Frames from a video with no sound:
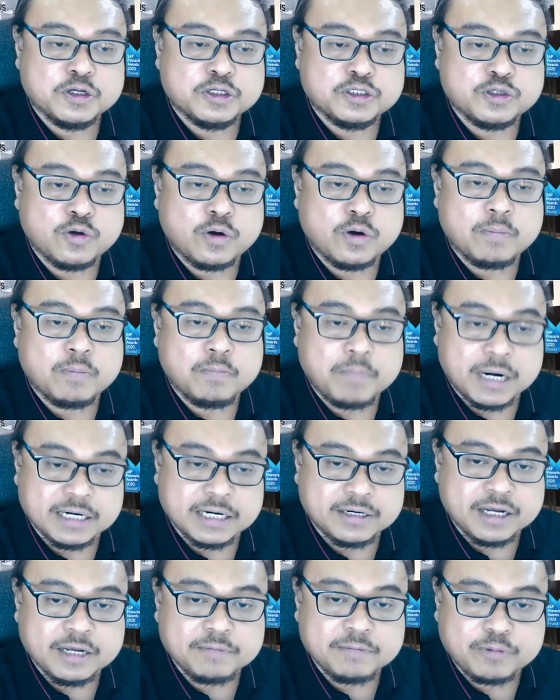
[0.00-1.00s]
So
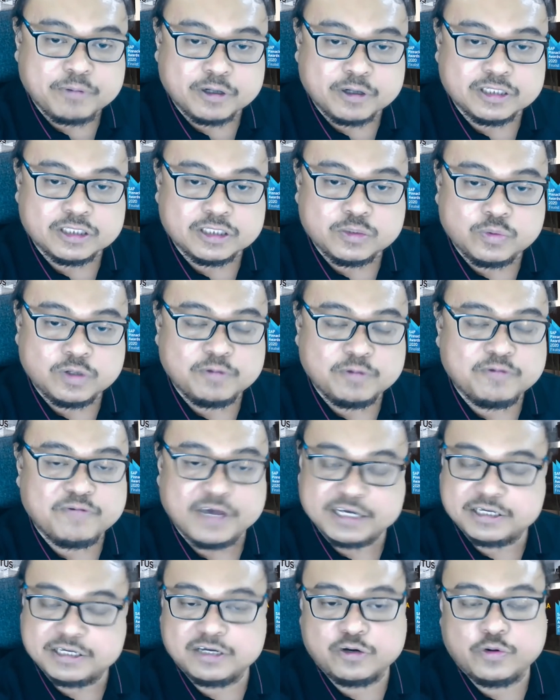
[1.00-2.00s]
month-end process will be
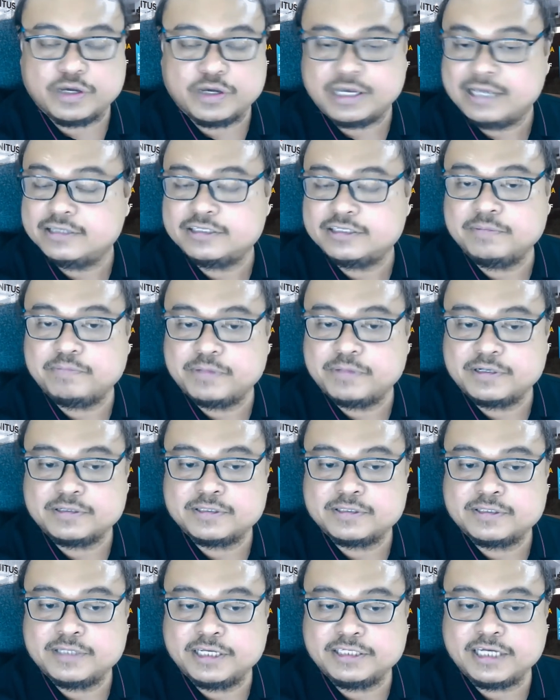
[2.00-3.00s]
very quick and simple.
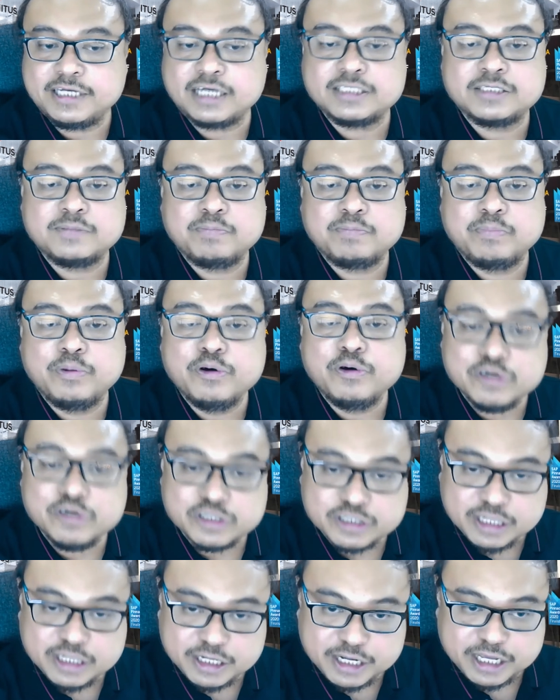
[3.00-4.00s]
They just
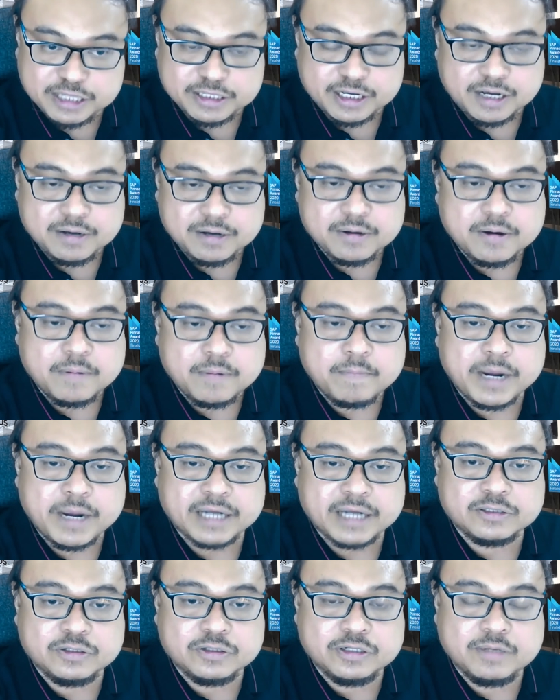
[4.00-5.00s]
push the data
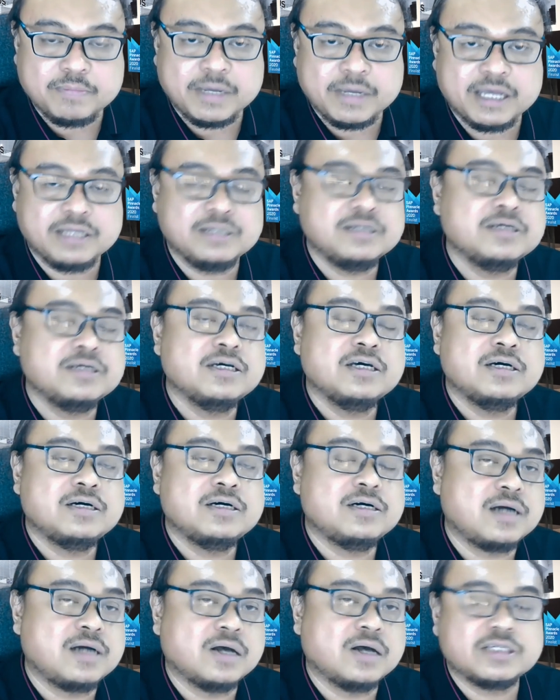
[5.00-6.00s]
back to the main
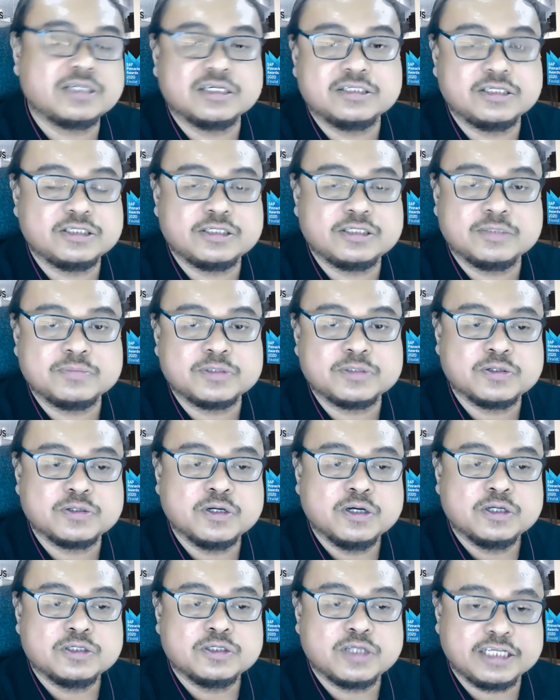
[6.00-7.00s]
accounting systems.
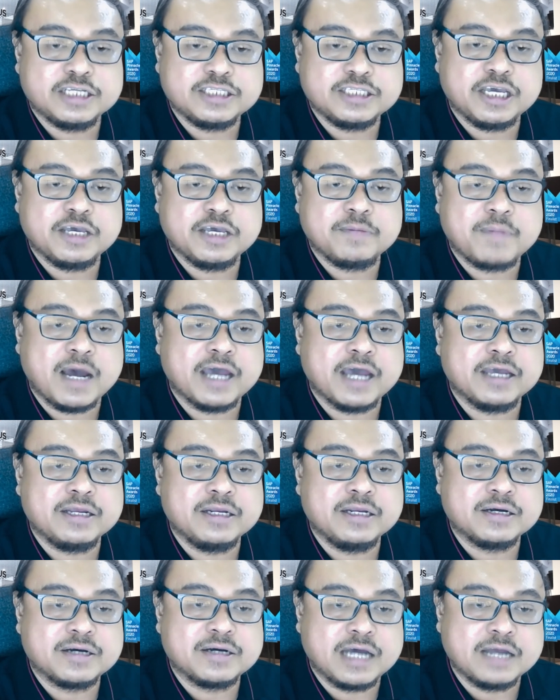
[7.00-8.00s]
So let's say if
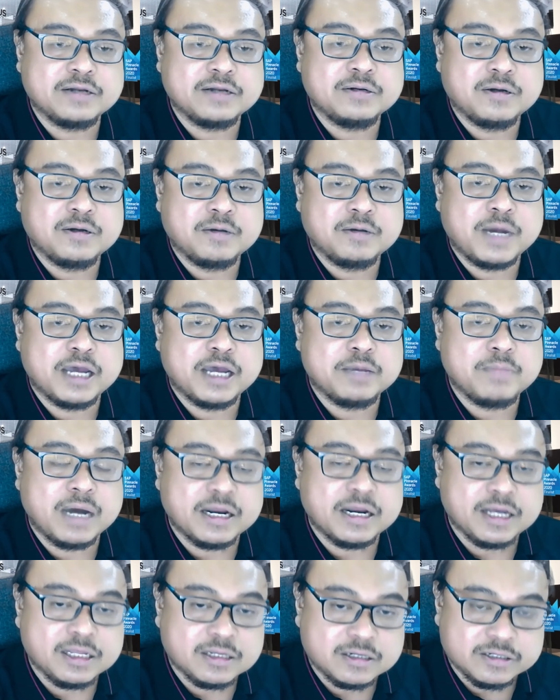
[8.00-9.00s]
I run my
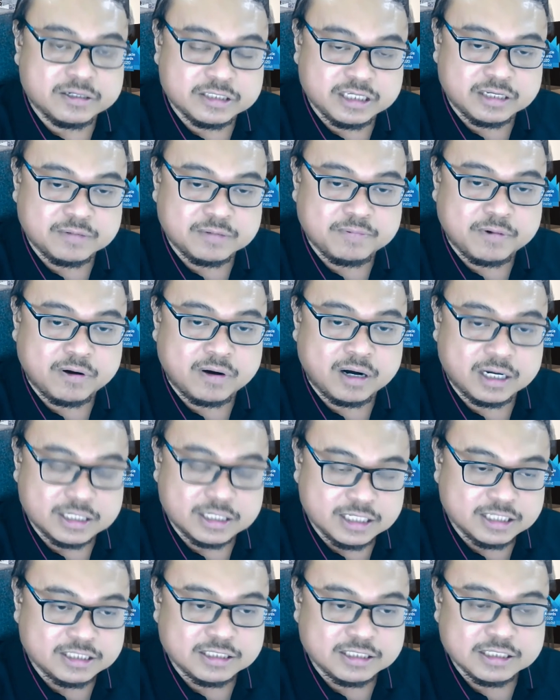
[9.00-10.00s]
month-end closing for
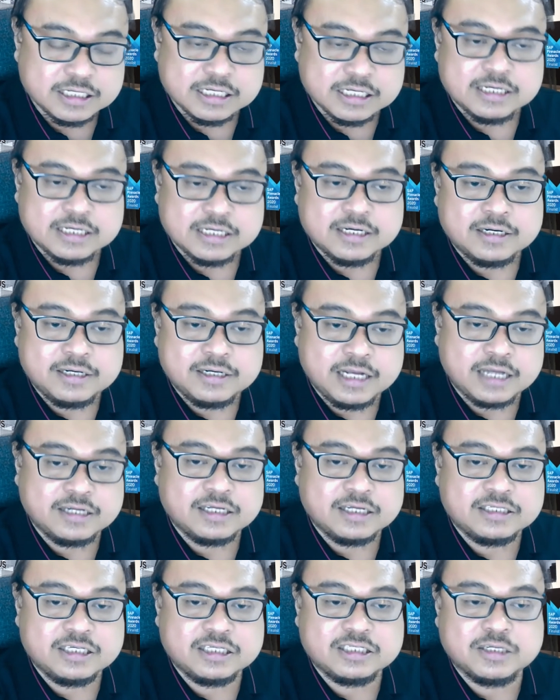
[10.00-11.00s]
August, then
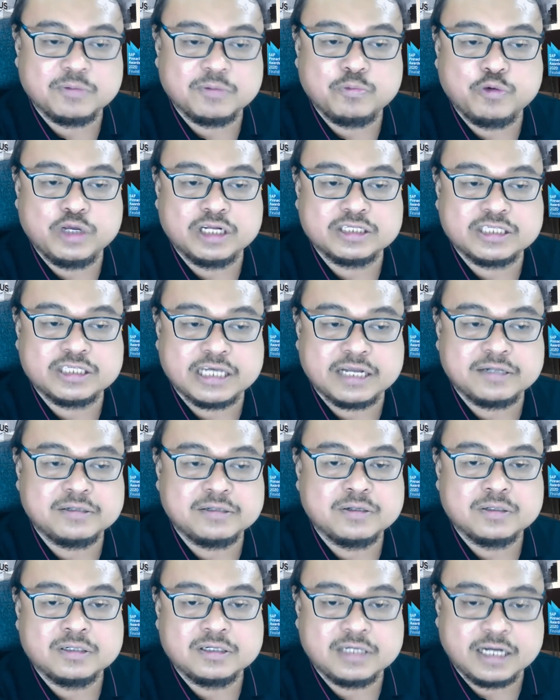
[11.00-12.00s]
the system will send
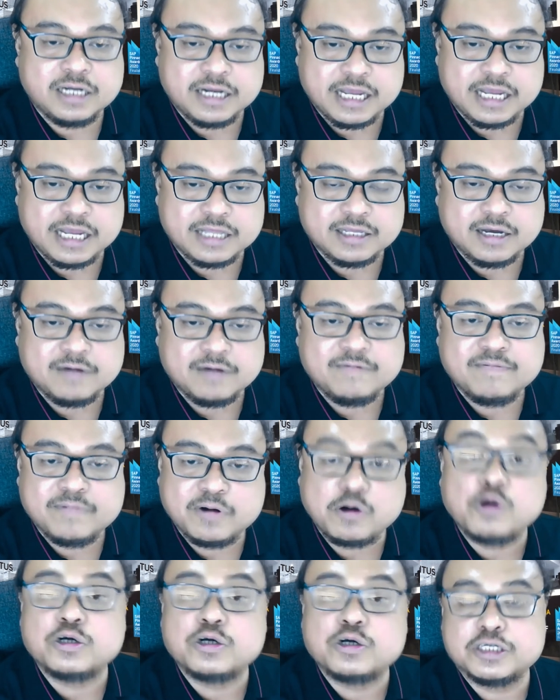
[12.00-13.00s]
the data
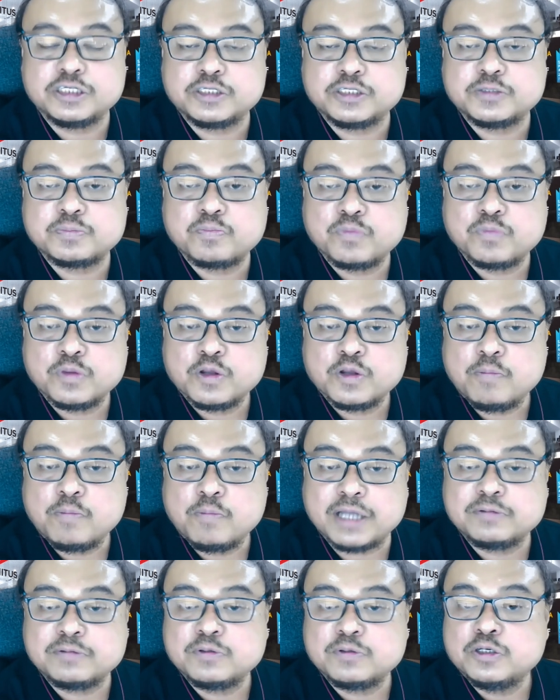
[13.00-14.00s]
for August.
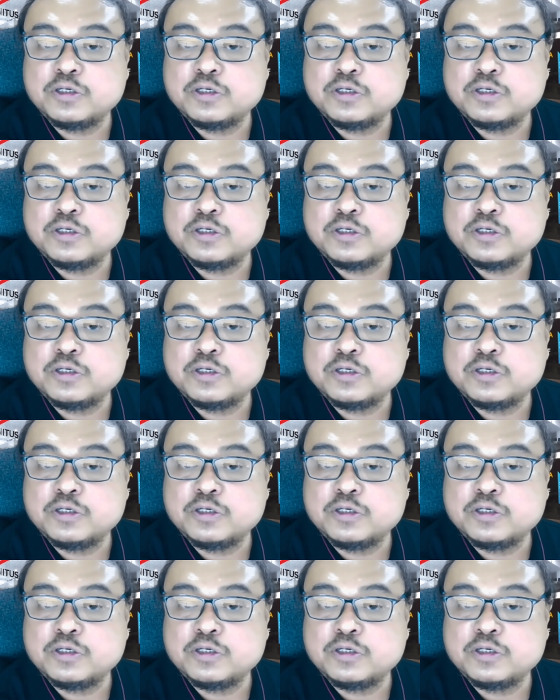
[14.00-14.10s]
But